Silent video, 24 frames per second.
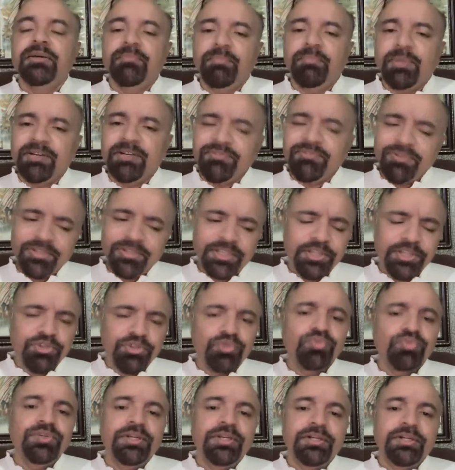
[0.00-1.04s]
But for these
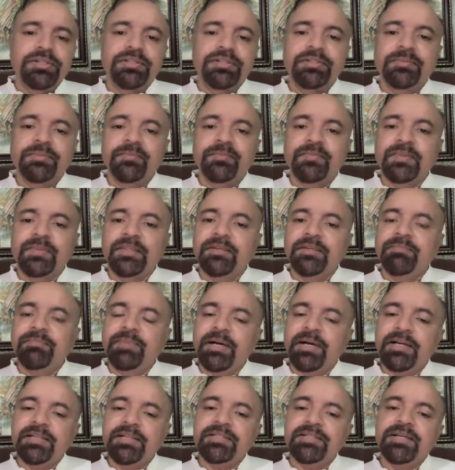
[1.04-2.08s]
2 years,
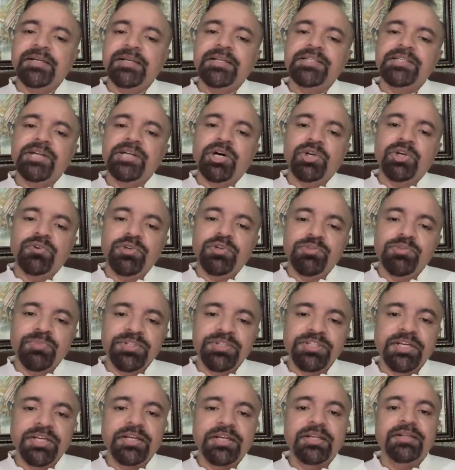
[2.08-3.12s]
Pakistan has always
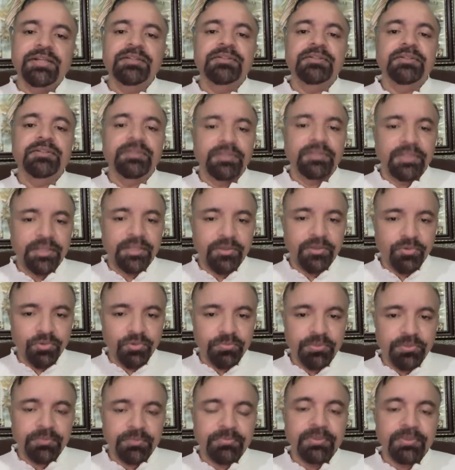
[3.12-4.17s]
been sending their
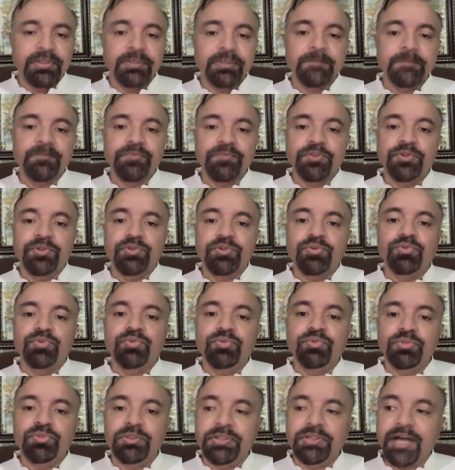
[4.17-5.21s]
own people
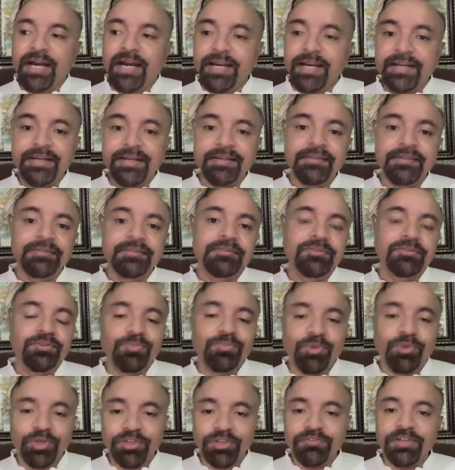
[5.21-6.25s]
to guide, to
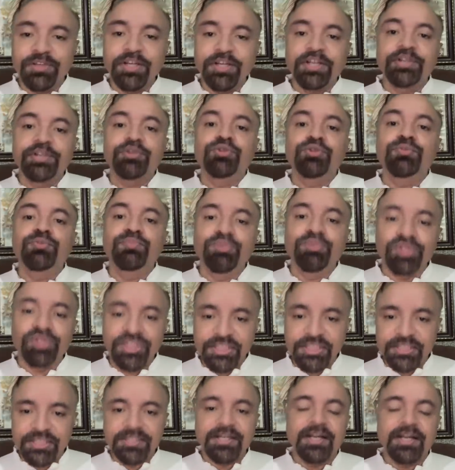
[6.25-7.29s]
motivate, to push
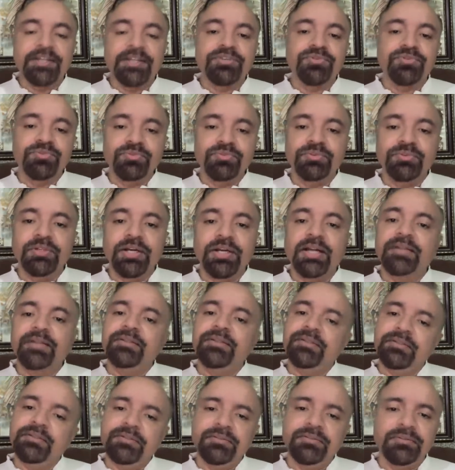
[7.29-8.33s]
these guys to,
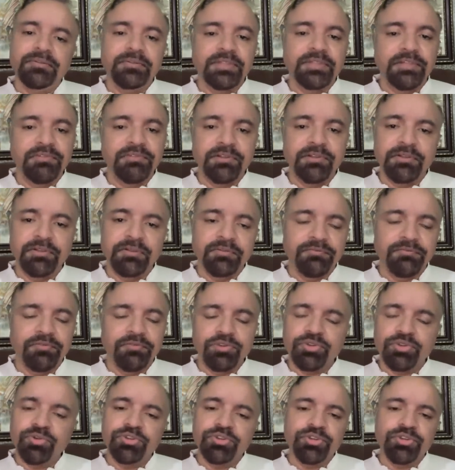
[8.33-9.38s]
and even
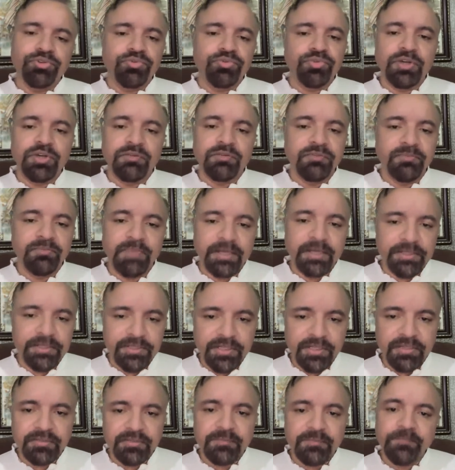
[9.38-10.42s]
foot soldiers used to come from
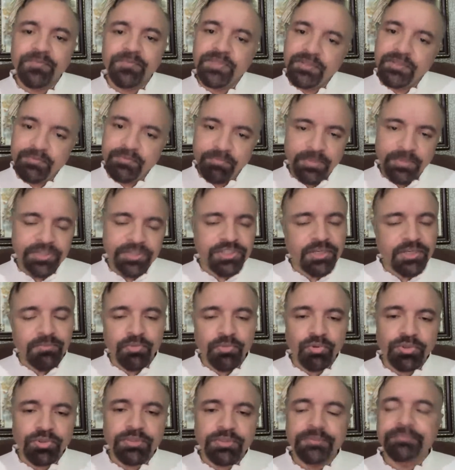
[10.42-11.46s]
Pakistan, mix up
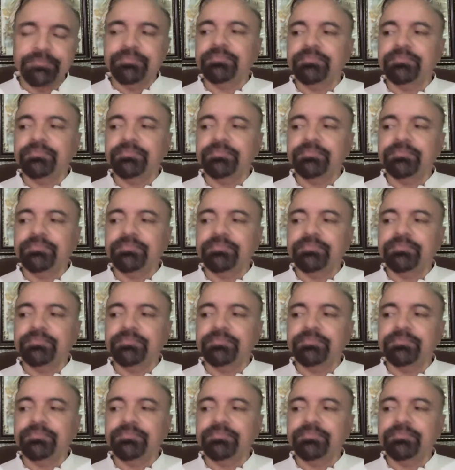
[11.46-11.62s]
both.